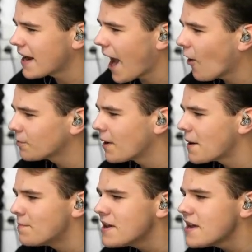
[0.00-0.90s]
that's being held
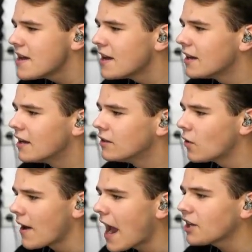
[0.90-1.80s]
by a
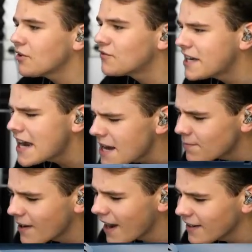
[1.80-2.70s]

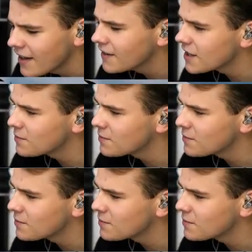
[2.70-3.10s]
X-15 plane